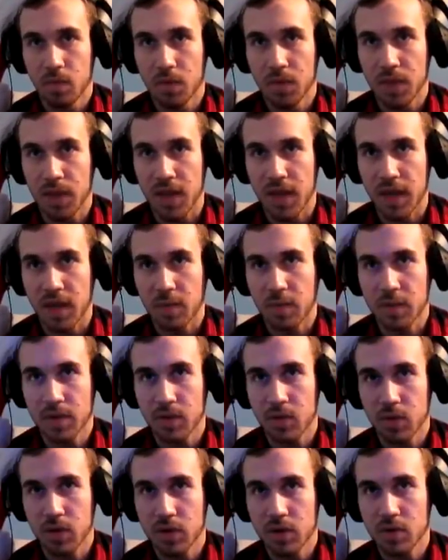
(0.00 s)
What the heck,
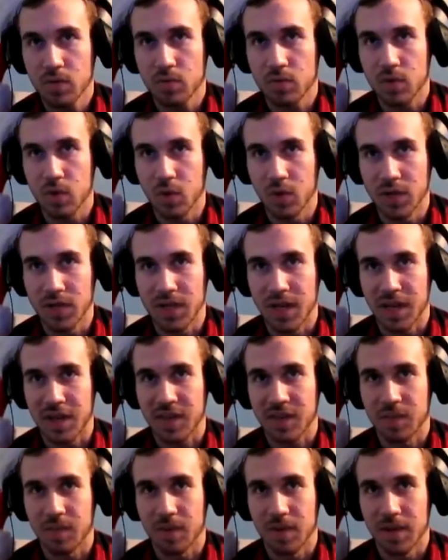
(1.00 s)
buddy? What were you doing
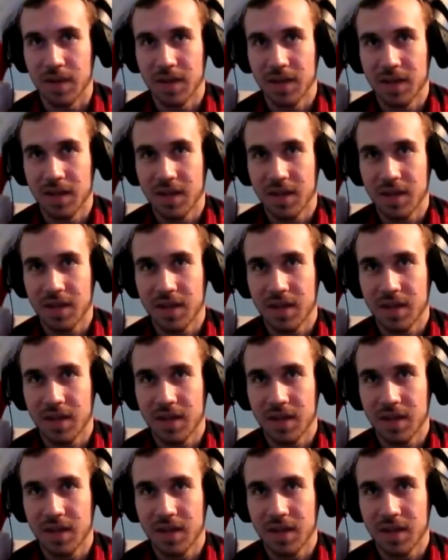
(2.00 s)
next to me?